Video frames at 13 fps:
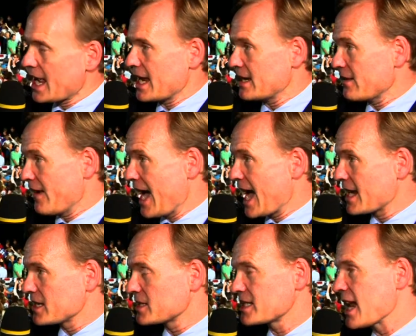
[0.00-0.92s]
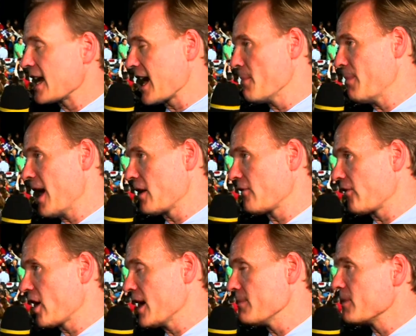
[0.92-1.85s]
and Nevada setting up better for
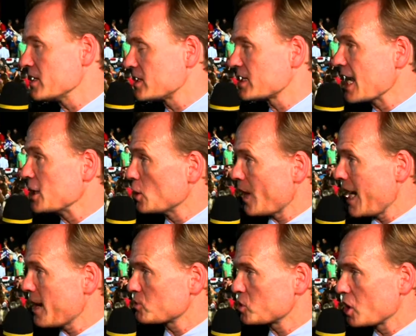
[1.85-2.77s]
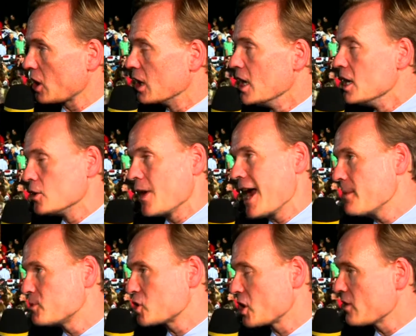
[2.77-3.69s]
him than, say, New Hampshire. New
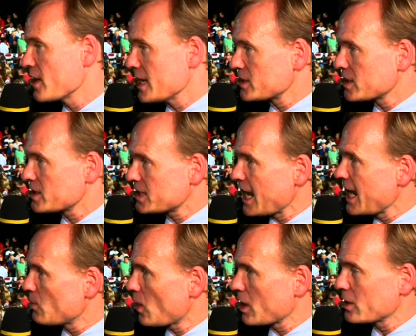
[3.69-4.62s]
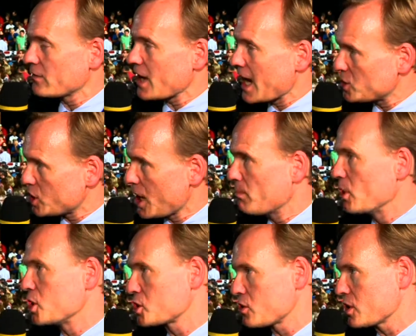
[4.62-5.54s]
Hampshire is a state where you've got Jeb
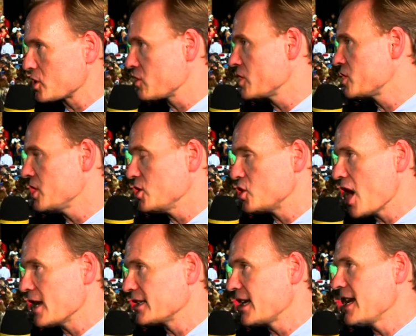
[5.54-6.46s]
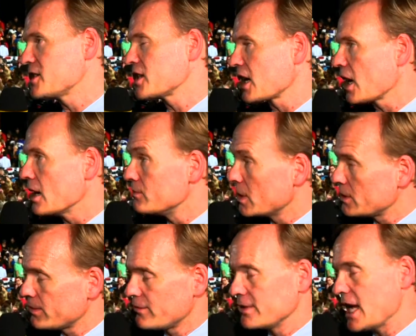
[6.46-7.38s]
Bush, Chris Christie, John Kasich, uh,
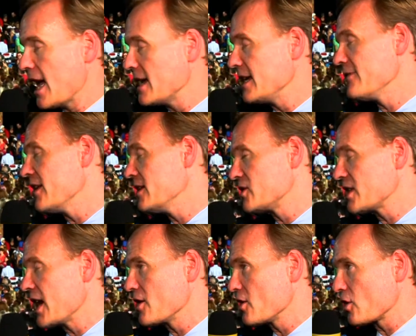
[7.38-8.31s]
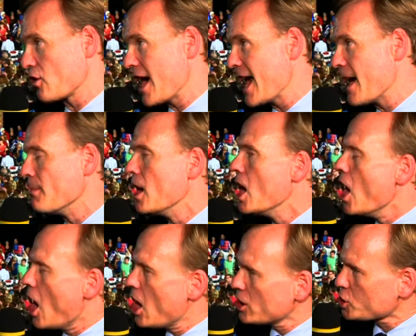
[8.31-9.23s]
and even Senator Graham
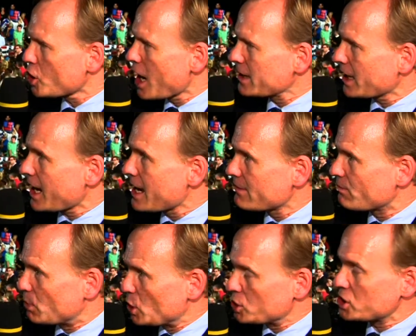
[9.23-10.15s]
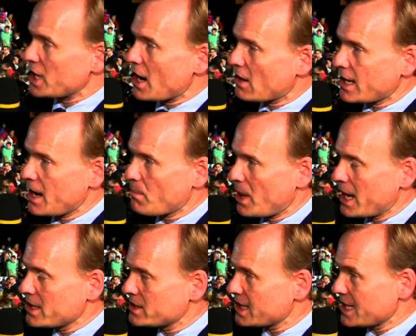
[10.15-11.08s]
all trying to kind of boost their
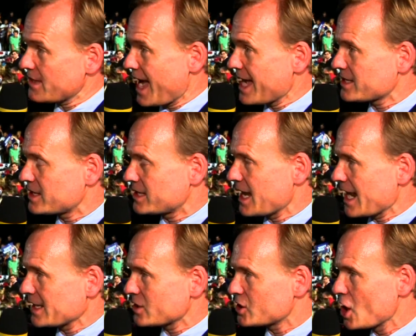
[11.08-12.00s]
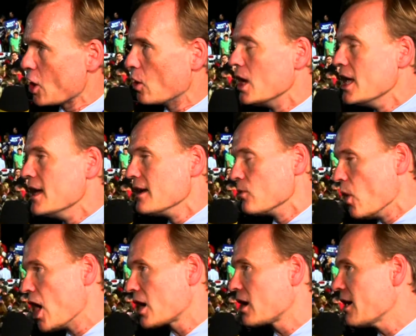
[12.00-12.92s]
campaigns in that state. So
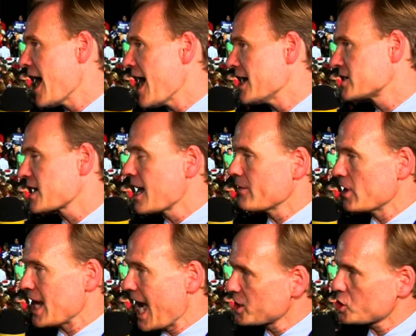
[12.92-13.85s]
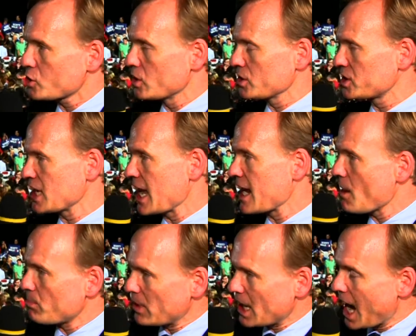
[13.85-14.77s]
Walker has kind of a natural setup
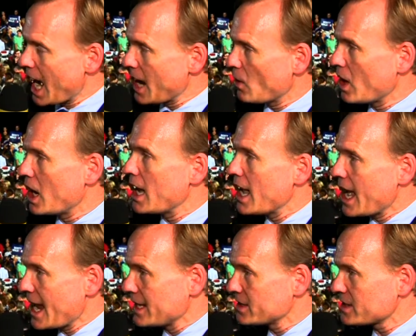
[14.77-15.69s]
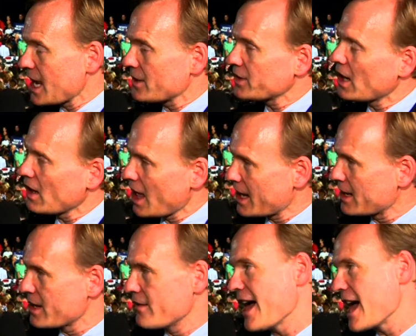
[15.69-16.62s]
in Iowa and in South Carolina and
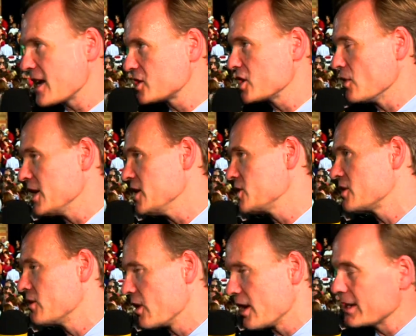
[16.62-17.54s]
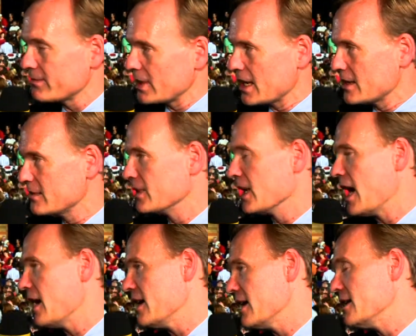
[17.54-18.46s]
Nevada, so he's or in in, uh,
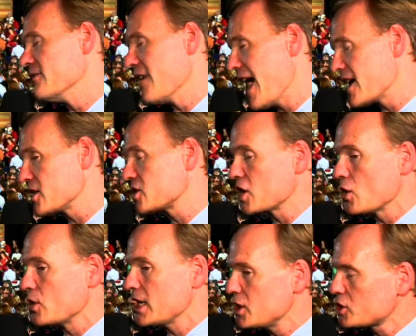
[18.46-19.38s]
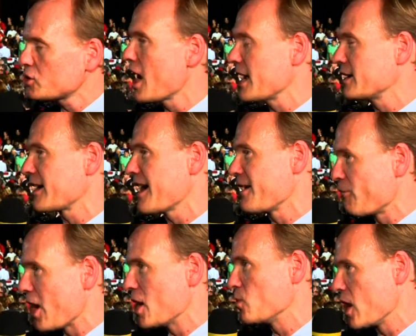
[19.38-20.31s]
in Nevada, so he's trying to kind of
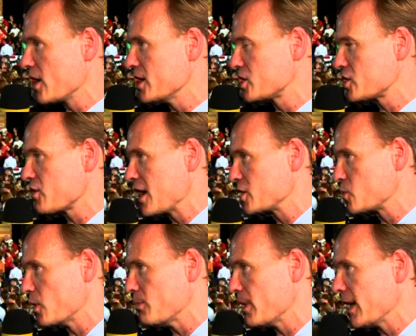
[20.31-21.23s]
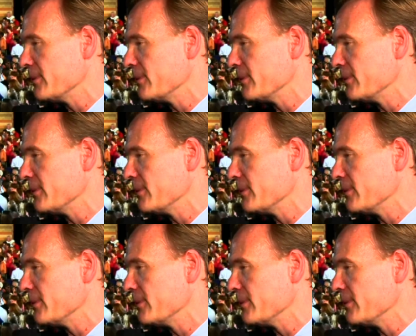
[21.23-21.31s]
run where his strengths would be.